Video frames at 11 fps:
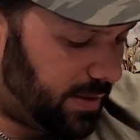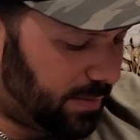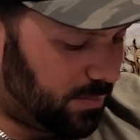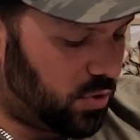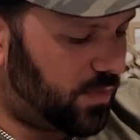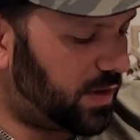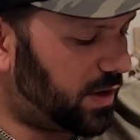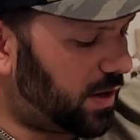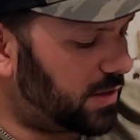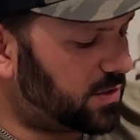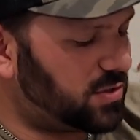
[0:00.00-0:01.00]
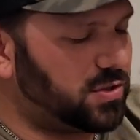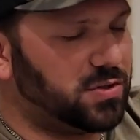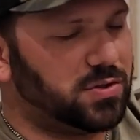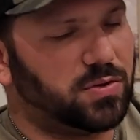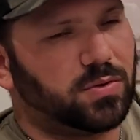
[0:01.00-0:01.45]
Moving on
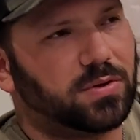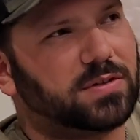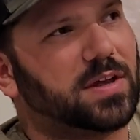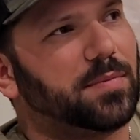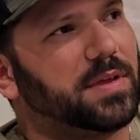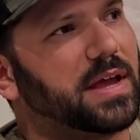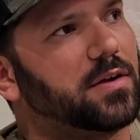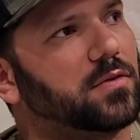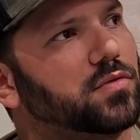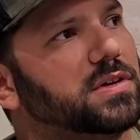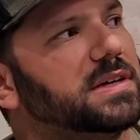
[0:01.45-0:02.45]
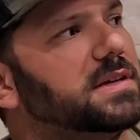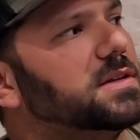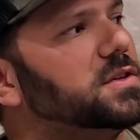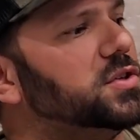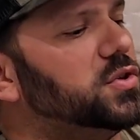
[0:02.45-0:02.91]
to something I don't really
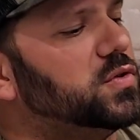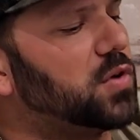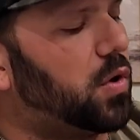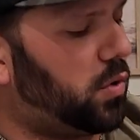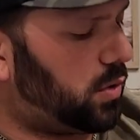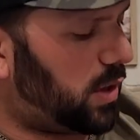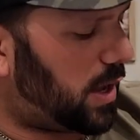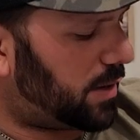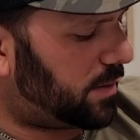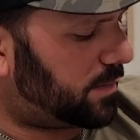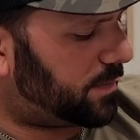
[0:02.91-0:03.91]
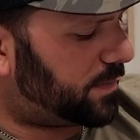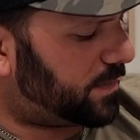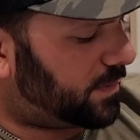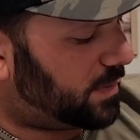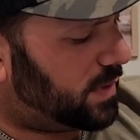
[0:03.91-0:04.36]
use a whole lot
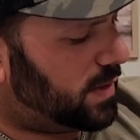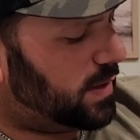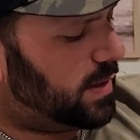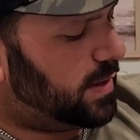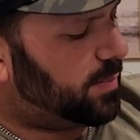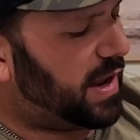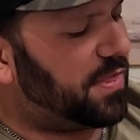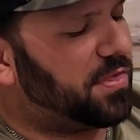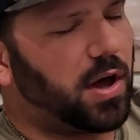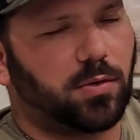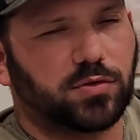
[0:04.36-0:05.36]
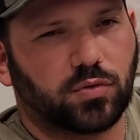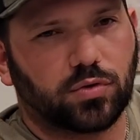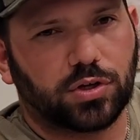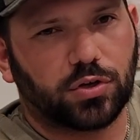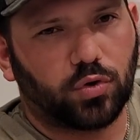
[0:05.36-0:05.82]
of, but I thought it was a
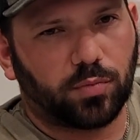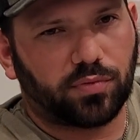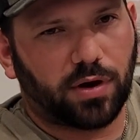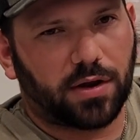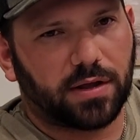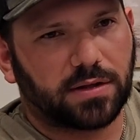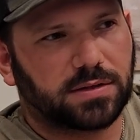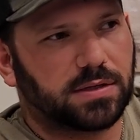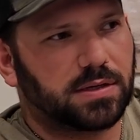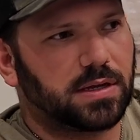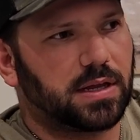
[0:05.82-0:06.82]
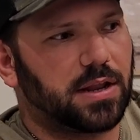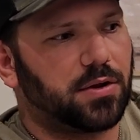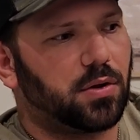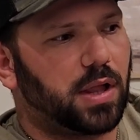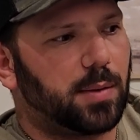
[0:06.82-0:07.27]
really cool product, and I
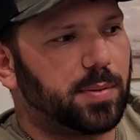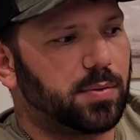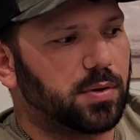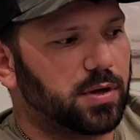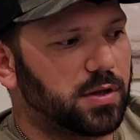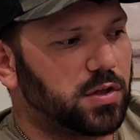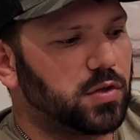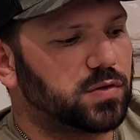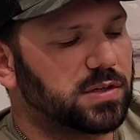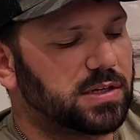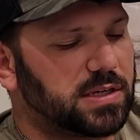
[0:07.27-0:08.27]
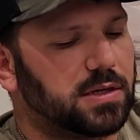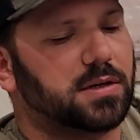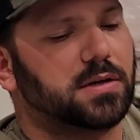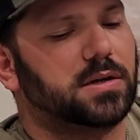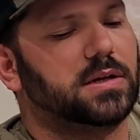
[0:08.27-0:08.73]
know a lot of people are going to use it
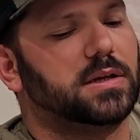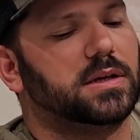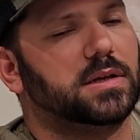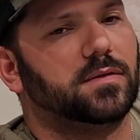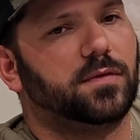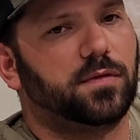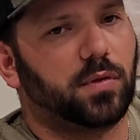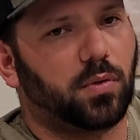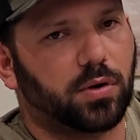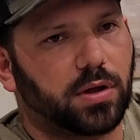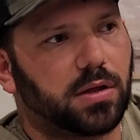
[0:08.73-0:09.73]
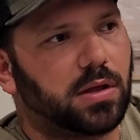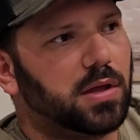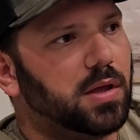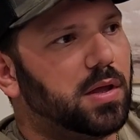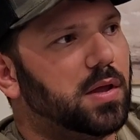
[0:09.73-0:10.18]
here in Florida
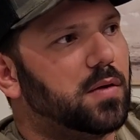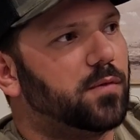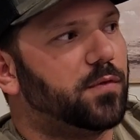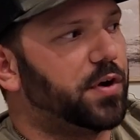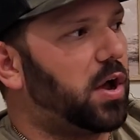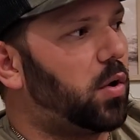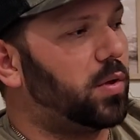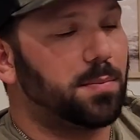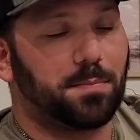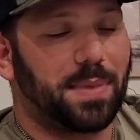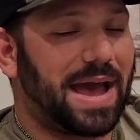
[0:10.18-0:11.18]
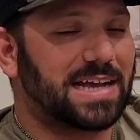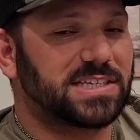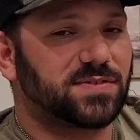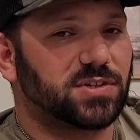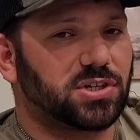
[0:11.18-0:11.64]
for not only
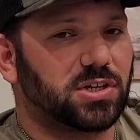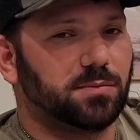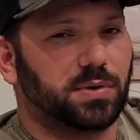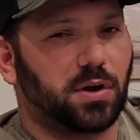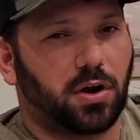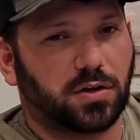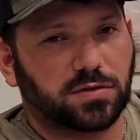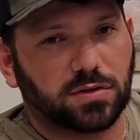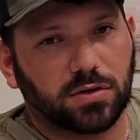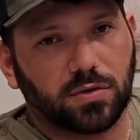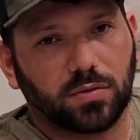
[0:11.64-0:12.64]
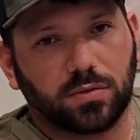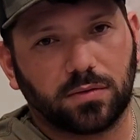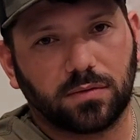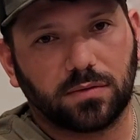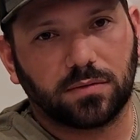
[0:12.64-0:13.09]
bass fishing, but also
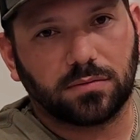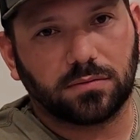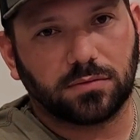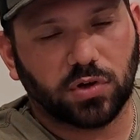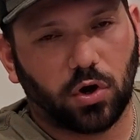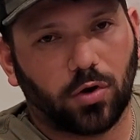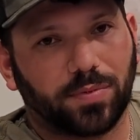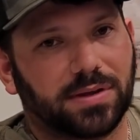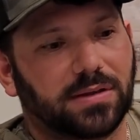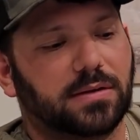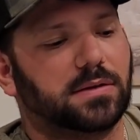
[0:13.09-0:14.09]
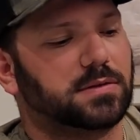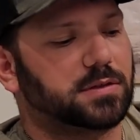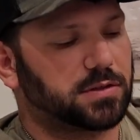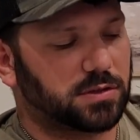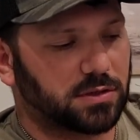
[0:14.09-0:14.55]
tarpon,
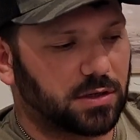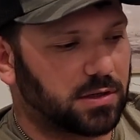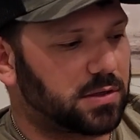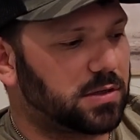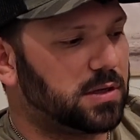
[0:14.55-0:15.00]
snook,